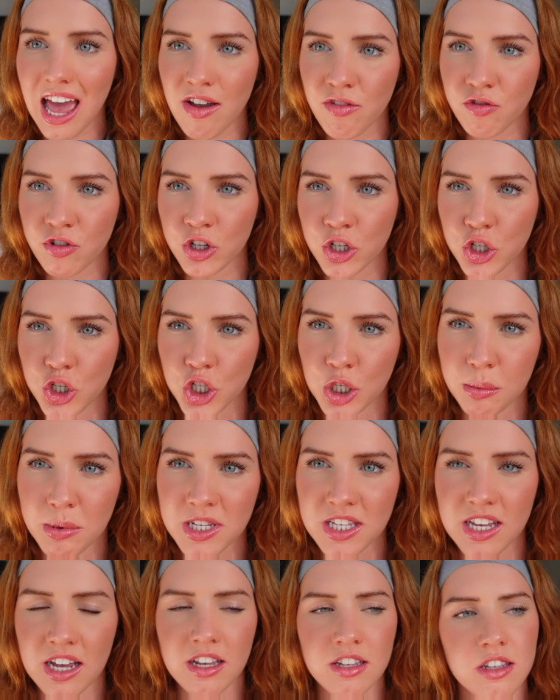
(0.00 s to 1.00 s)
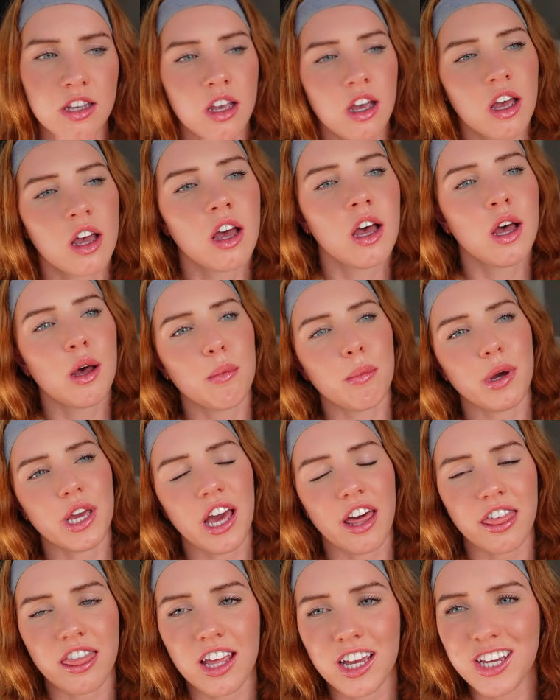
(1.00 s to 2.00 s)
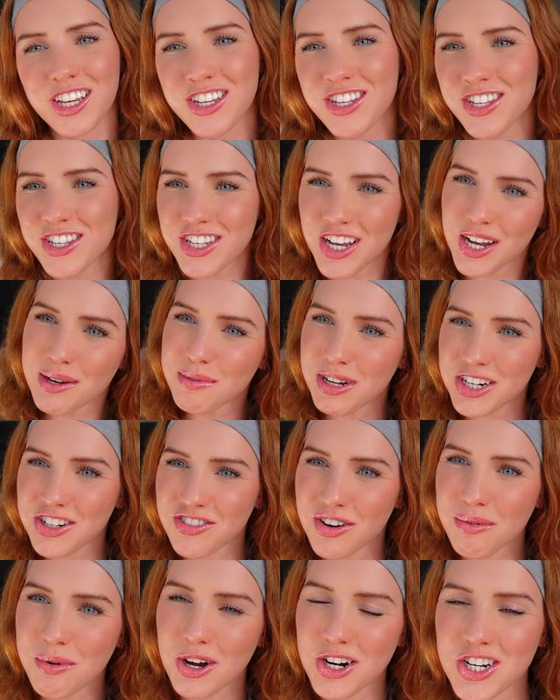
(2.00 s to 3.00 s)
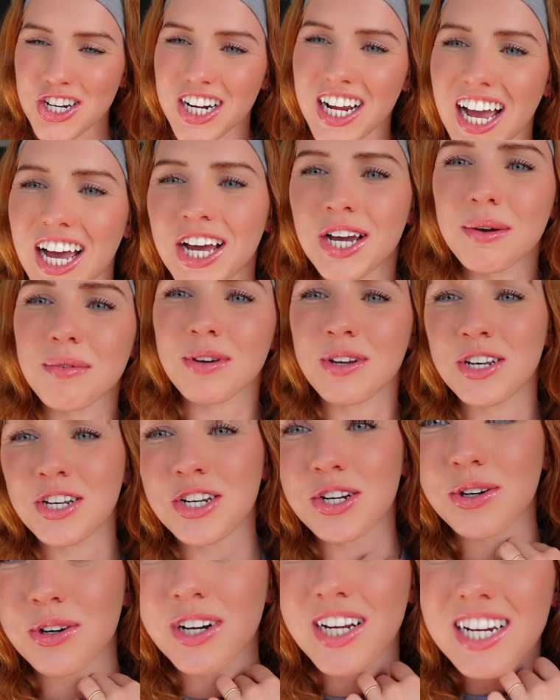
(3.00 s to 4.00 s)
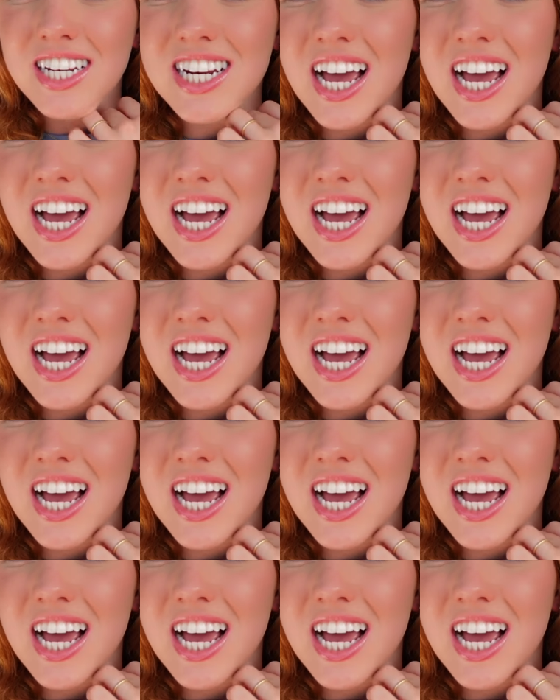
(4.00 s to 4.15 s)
every YouTuber says. But yeah, thank you so much for watching. I hope you enjoyed,